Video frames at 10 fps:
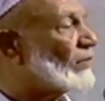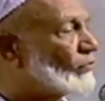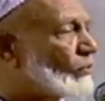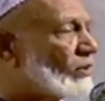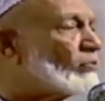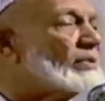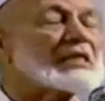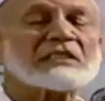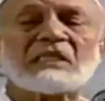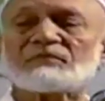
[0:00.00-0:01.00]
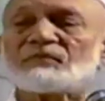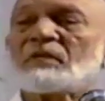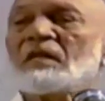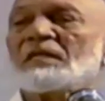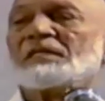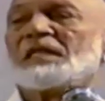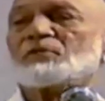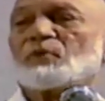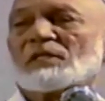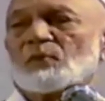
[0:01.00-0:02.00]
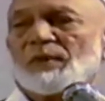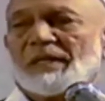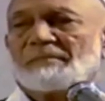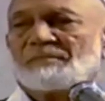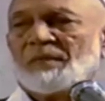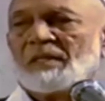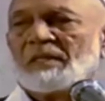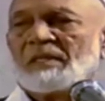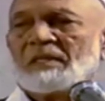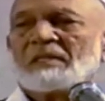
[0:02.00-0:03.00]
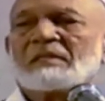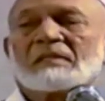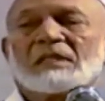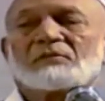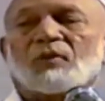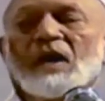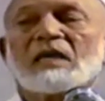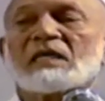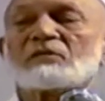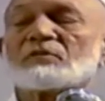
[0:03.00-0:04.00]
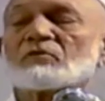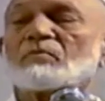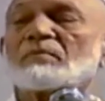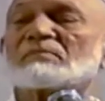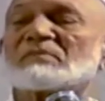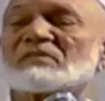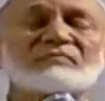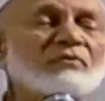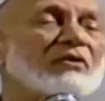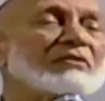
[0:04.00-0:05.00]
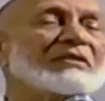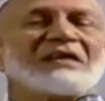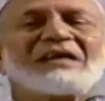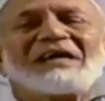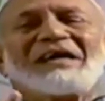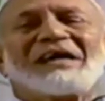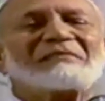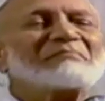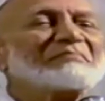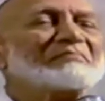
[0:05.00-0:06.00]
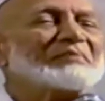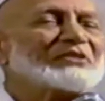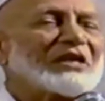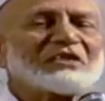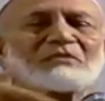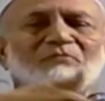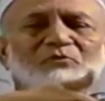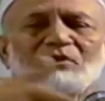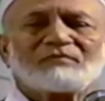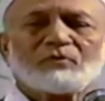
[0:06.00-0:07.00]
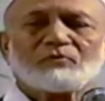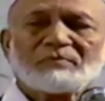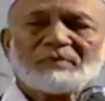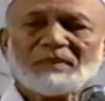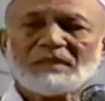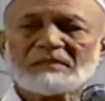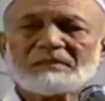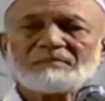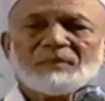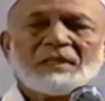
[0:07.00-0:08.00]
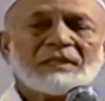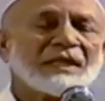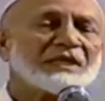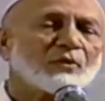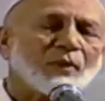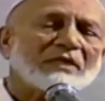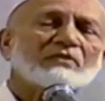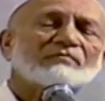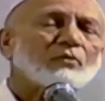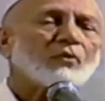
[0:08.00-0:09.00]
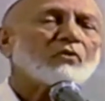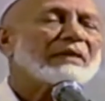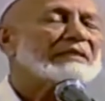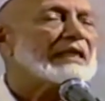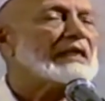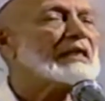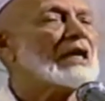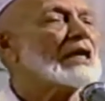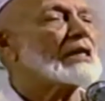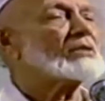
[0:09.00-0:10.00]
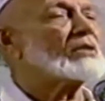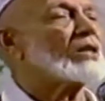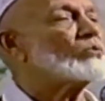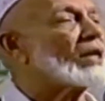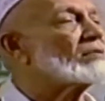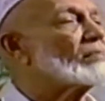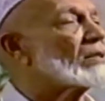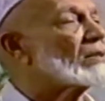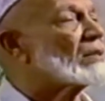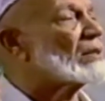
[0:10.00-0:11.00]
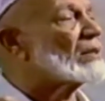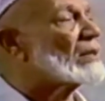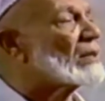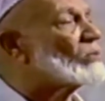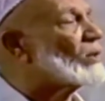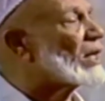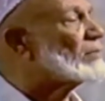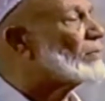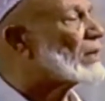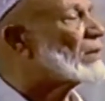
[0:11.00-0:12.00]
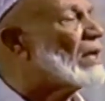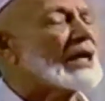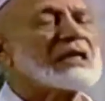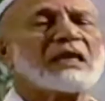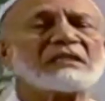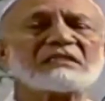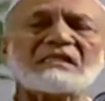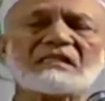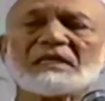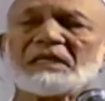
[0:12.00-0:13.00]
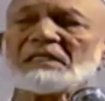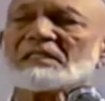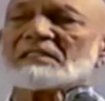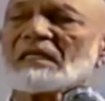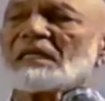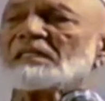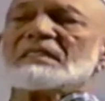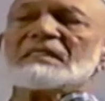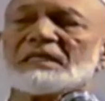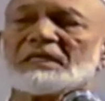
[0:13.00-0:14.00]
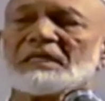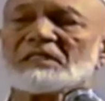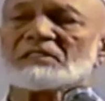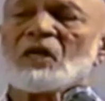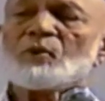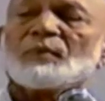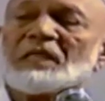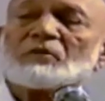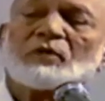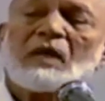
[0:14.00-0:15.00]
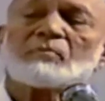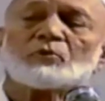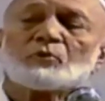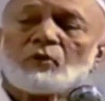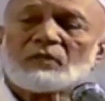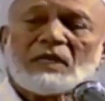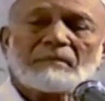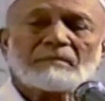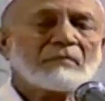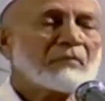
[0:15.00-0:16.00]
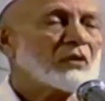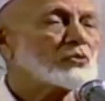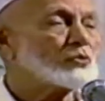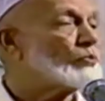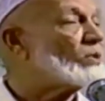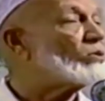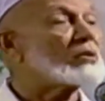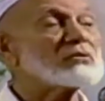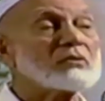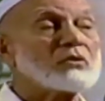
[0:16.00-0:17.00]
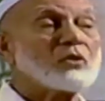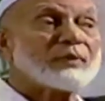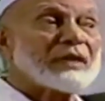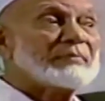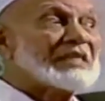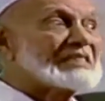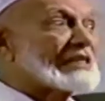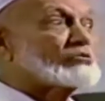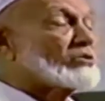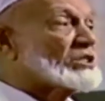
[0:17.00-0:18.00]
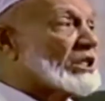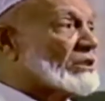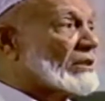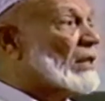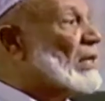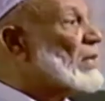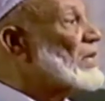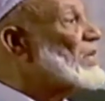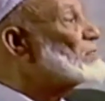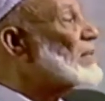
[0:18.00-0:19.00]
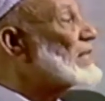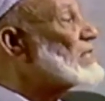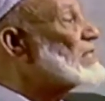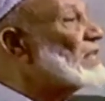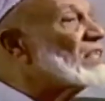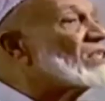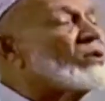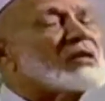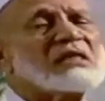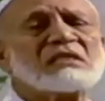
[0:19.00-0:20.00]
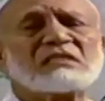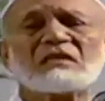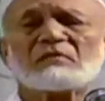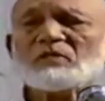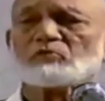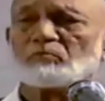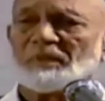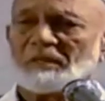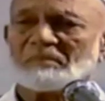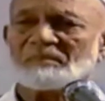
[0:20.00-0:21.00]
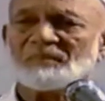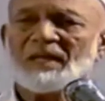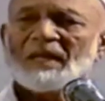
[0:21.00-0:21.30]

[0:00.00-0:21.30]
If you want to be successful, there is no other way. That you hearken to the commandments of God and be charitable to your fellow human beings. Then he winds up the call by saying, Allahu Akbar, Allahu Akbar. Allah is still the greatest, Allah is still the greatest. Whether you come or you don't come, you will not going to lower him in his exaltation. In his majesty, in his glory, he still remains supreme.